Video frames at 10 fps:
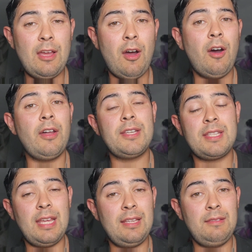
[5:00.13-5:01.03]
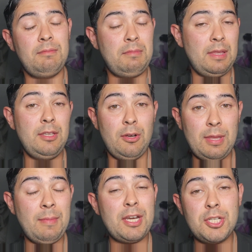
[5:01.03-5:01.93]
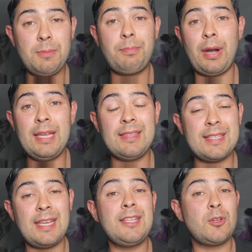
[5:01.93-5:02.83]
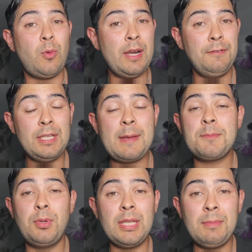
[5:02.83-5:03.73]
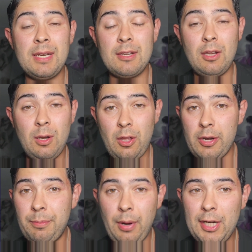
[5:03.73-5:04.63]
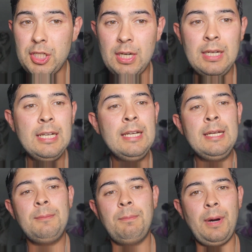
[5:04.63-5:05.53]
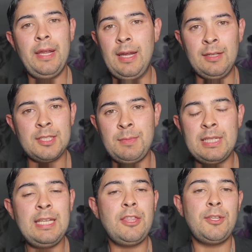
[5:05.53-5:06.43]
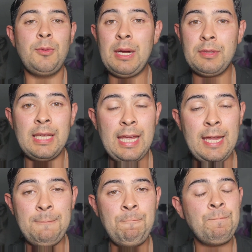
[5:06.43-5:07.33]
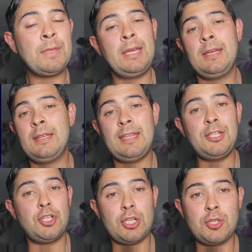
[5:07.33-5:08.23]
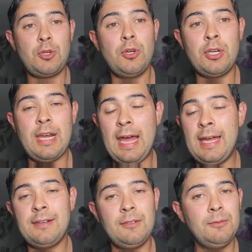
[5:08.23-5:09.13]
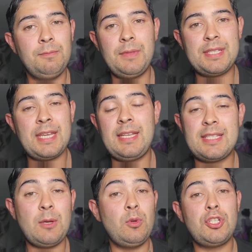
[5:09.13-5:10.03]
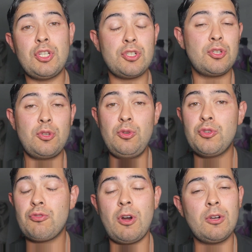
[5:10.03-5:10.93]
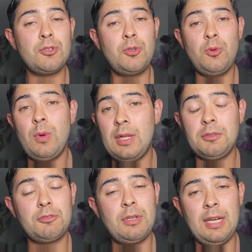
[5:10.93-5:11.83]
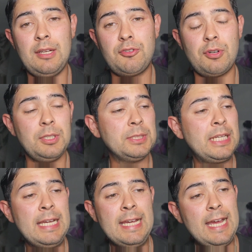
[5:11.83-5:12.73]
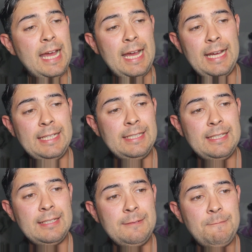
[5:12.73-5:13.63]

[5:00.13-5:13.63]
their hardest. They managed to break the Saints quite a few times, put them under a lot of pressure, but ultimately throughout the game, they just couldn't handle the Saints. They were just too strong, too well drilled, and